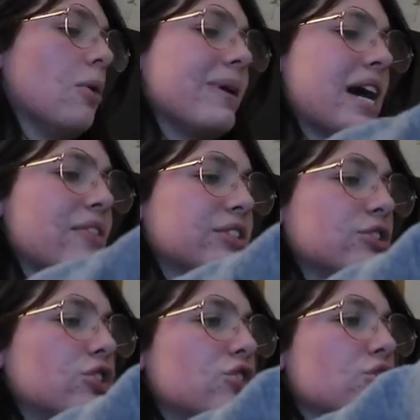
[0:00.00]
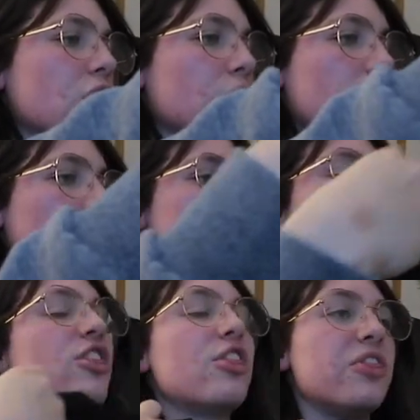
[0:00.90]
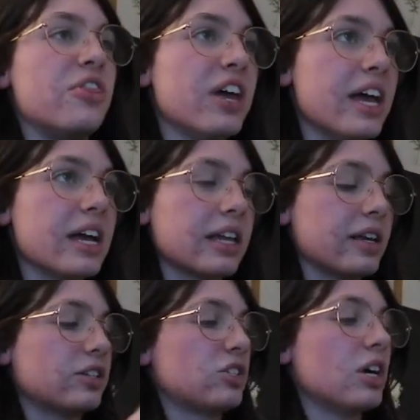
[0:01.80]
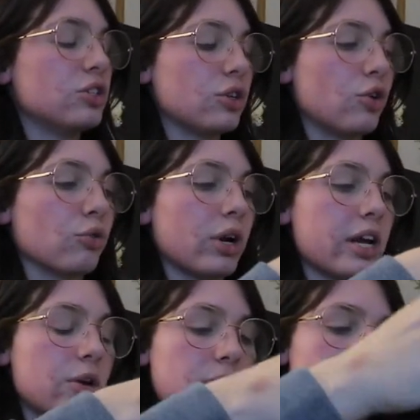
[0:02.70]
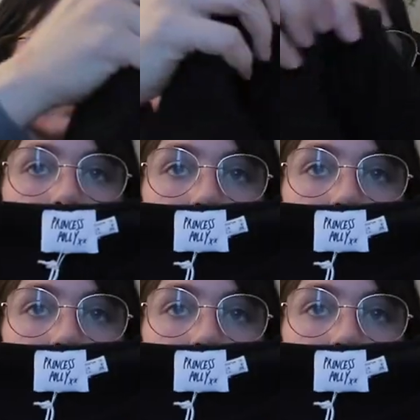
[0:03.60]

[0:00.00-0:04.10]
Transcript: Oh my God, this is so thick, like such great quality.